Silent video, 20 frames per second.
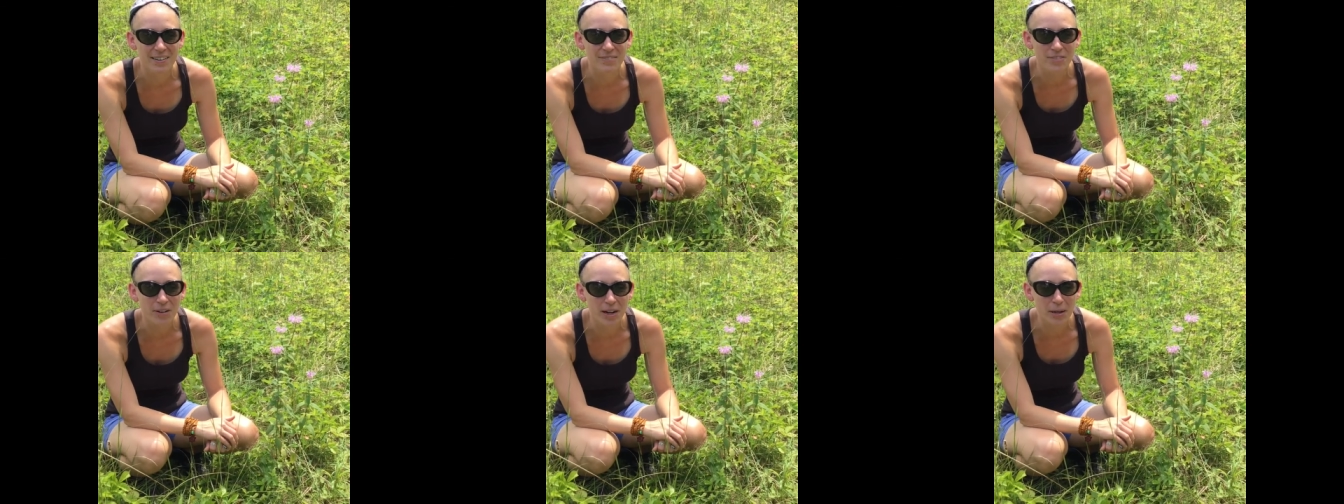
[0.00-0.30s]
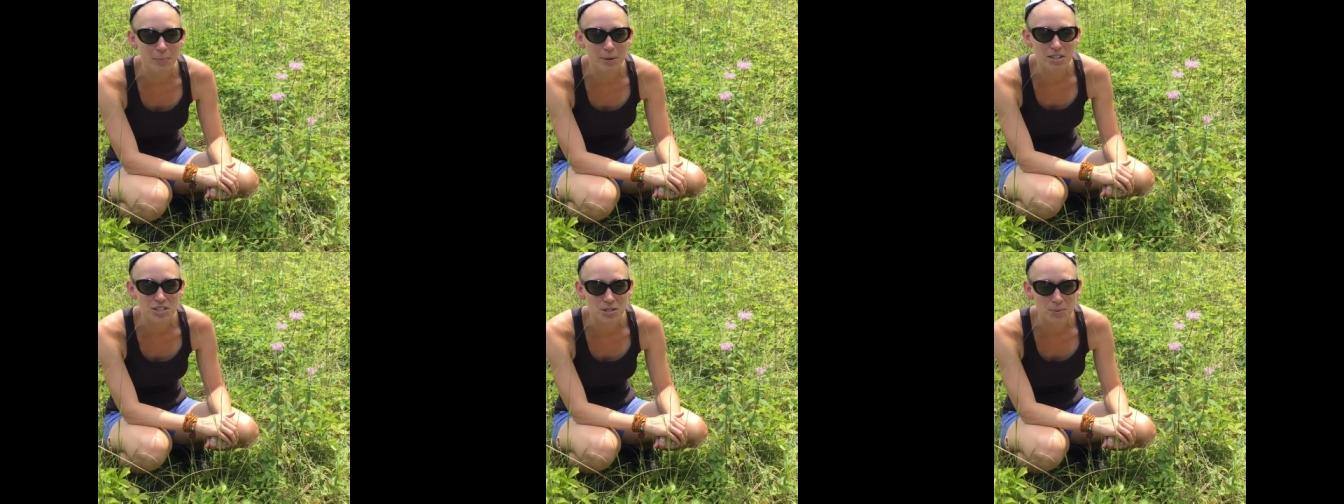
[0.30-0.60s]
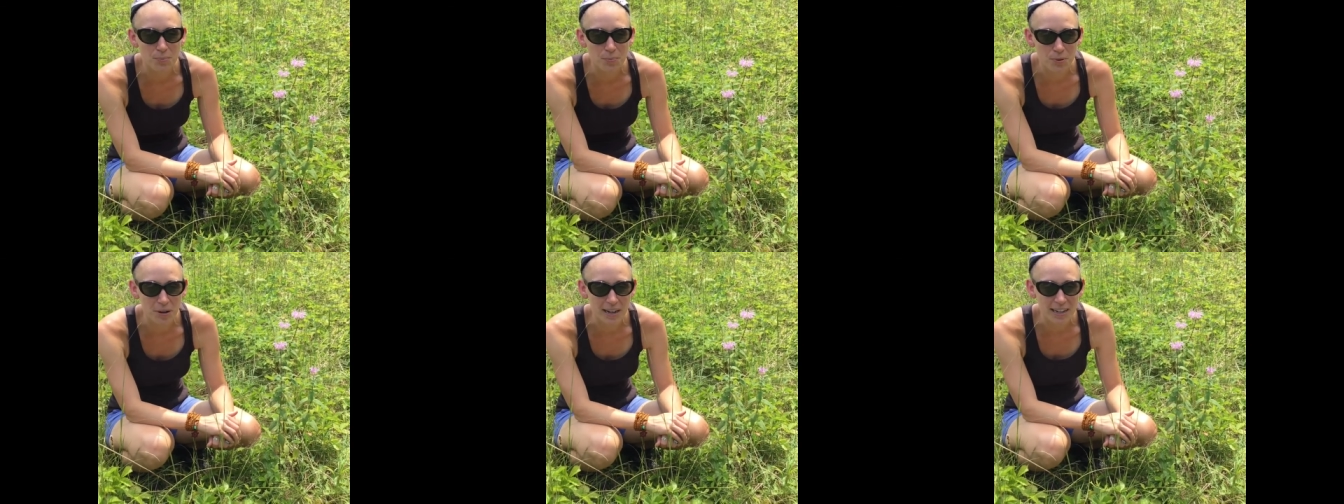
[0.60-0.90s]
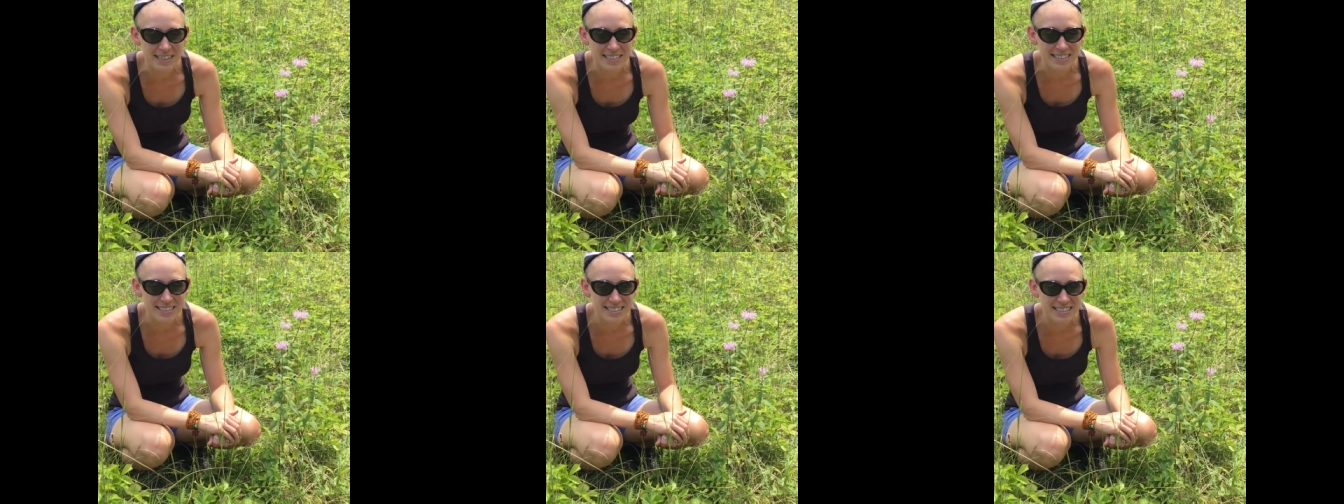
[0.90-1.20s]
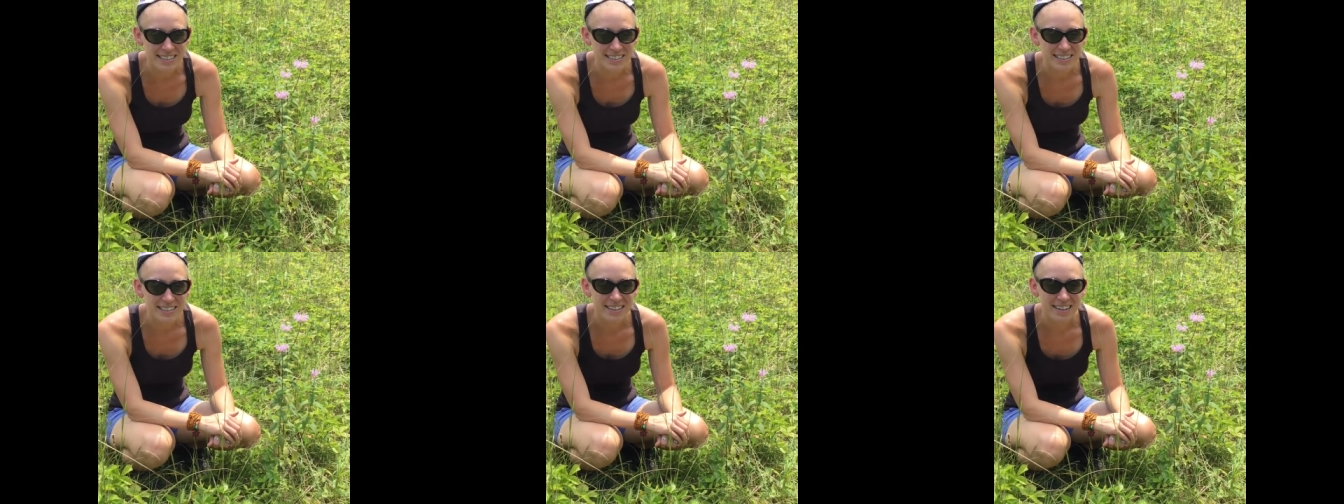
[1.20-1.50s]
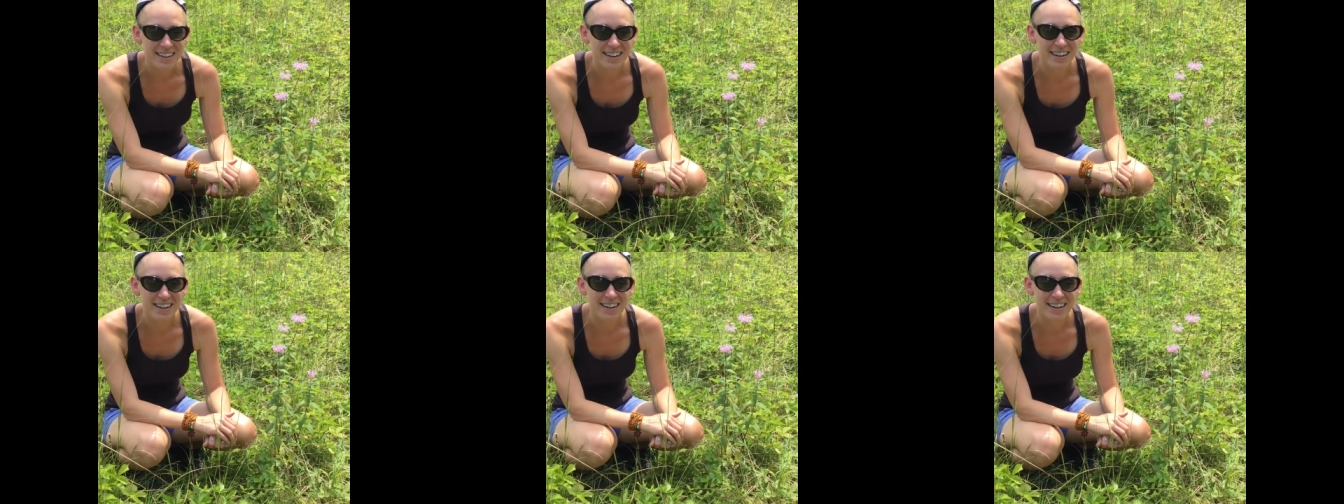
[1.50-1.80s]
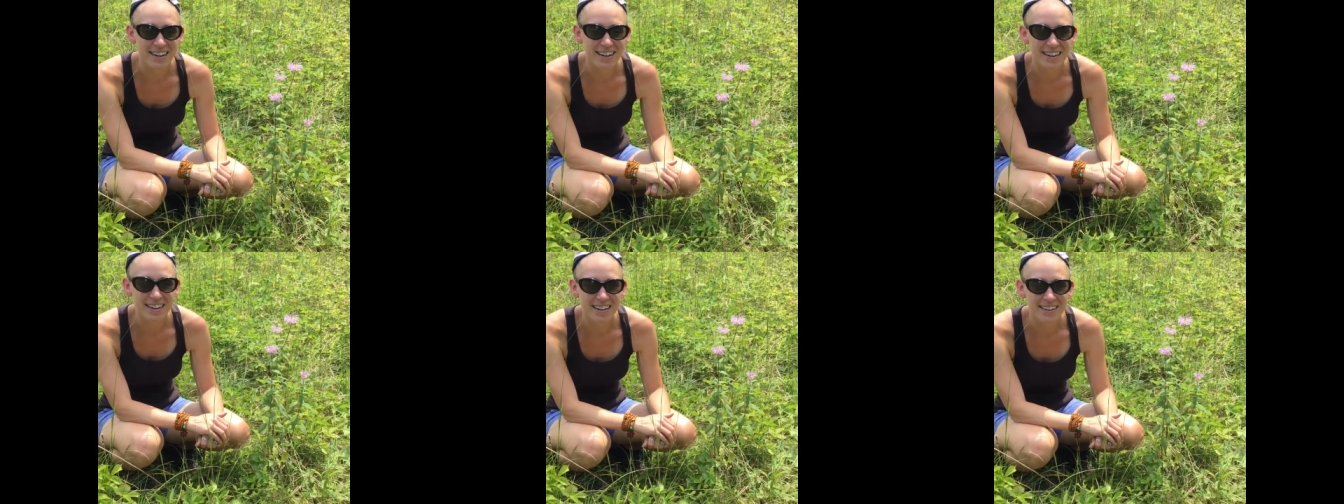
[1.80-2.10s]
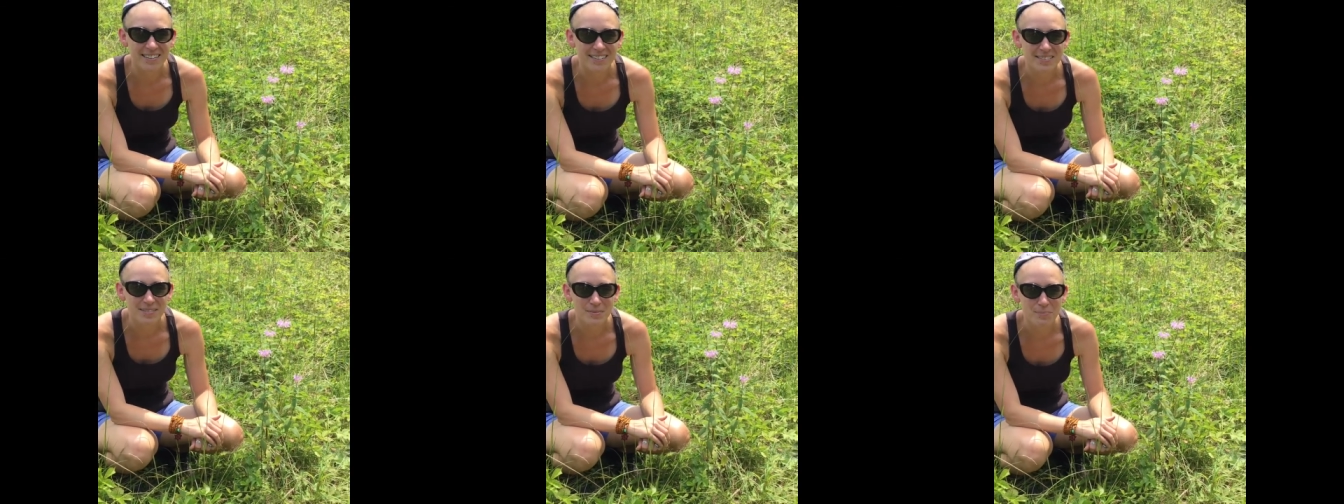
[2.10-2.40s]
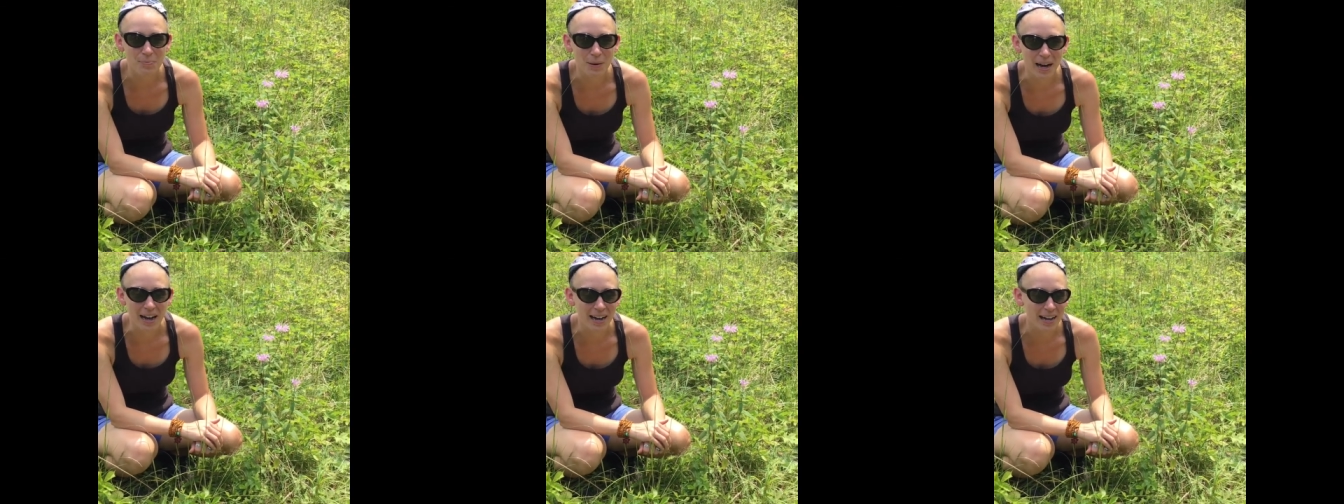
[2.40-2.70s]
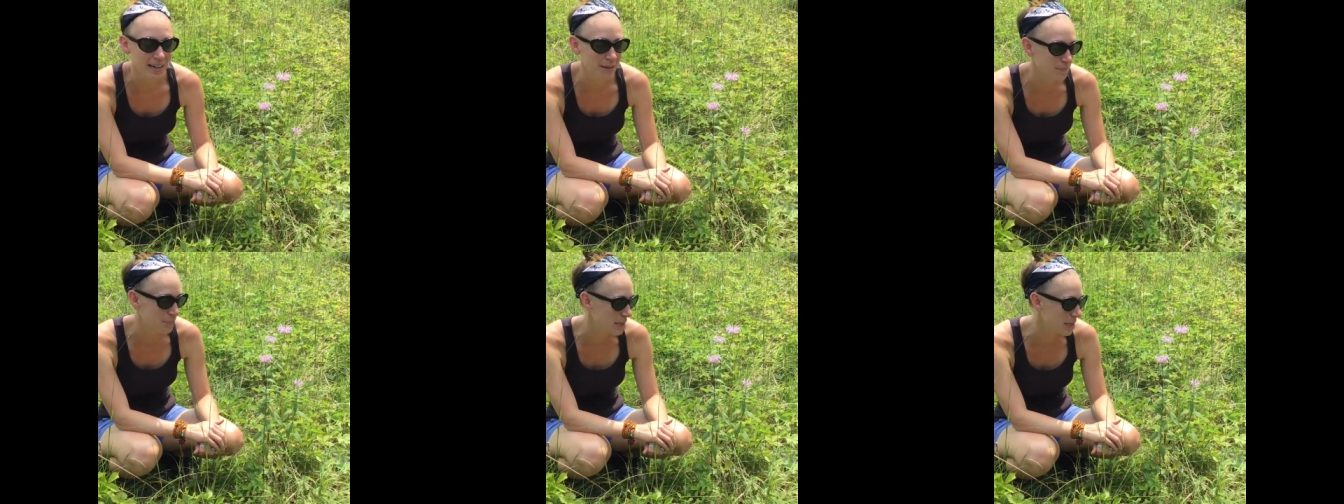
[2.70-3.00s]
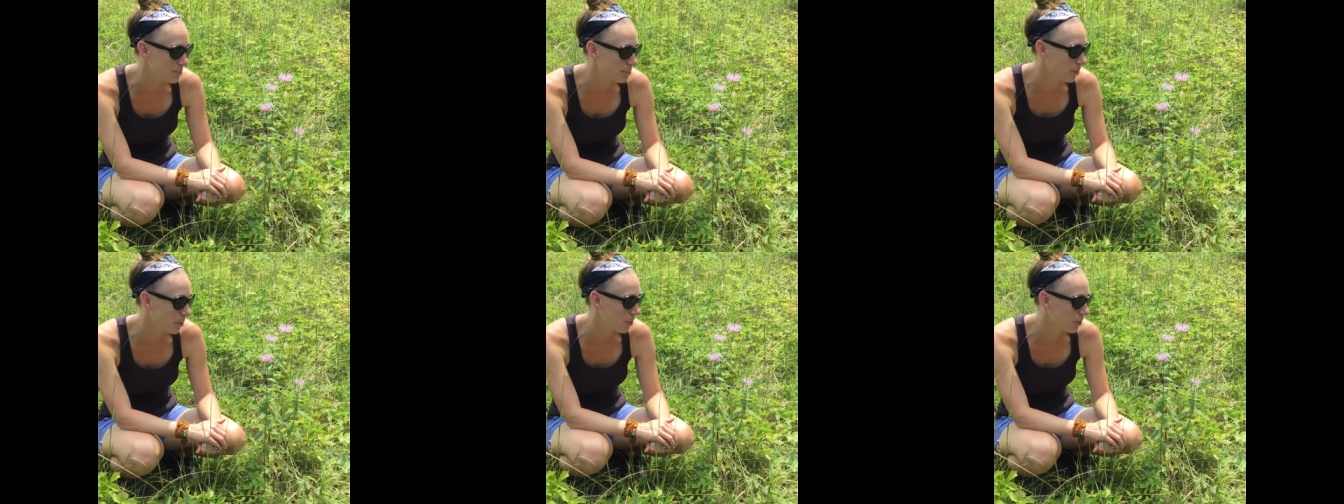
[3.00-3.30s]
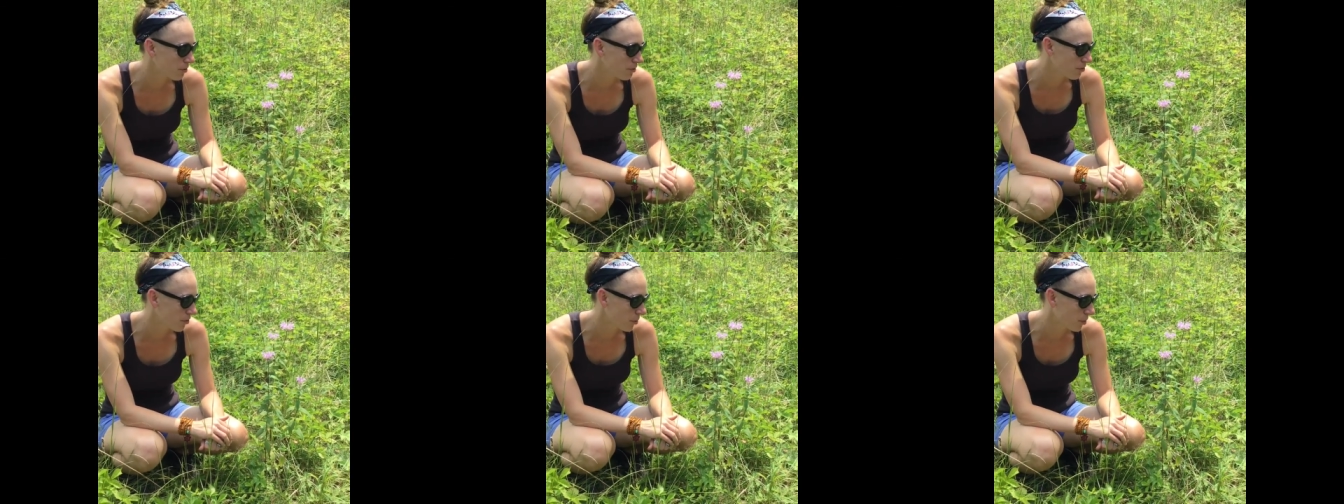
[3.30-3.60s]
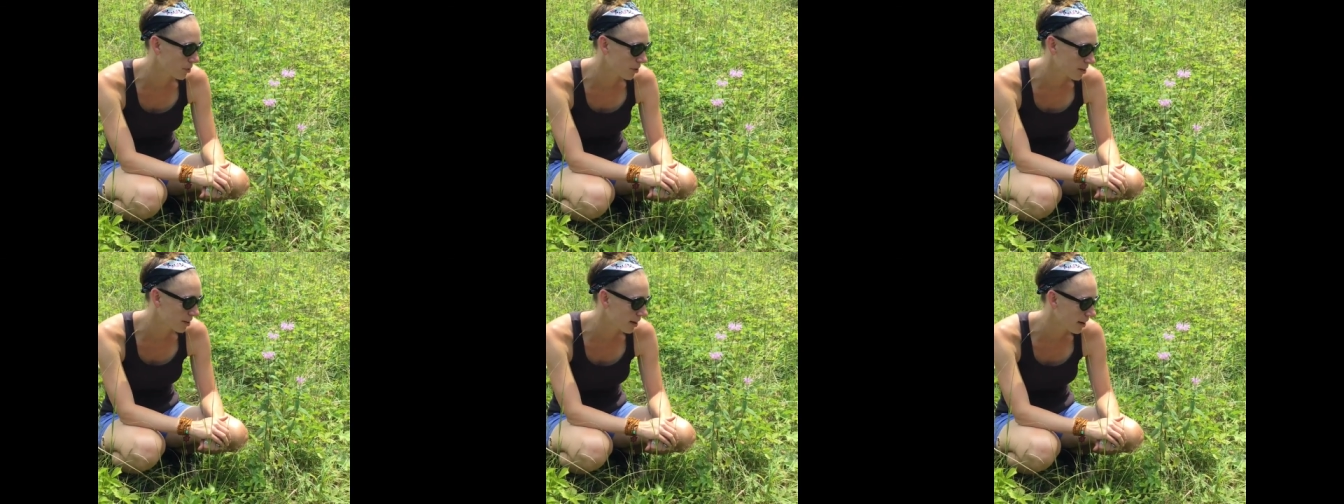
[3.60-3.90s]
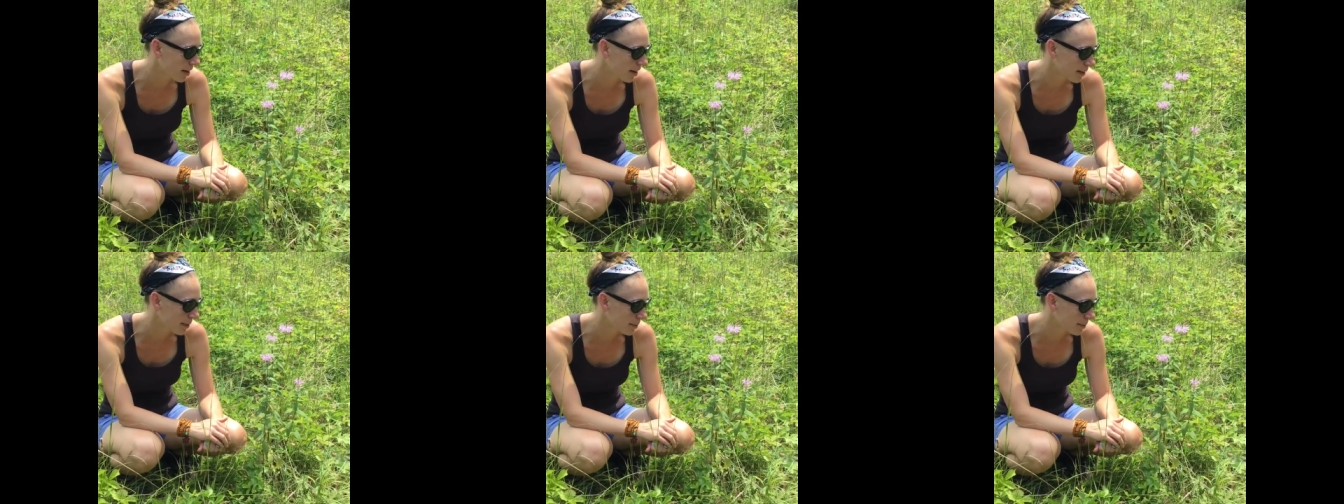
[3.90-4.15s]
very much embraced by people for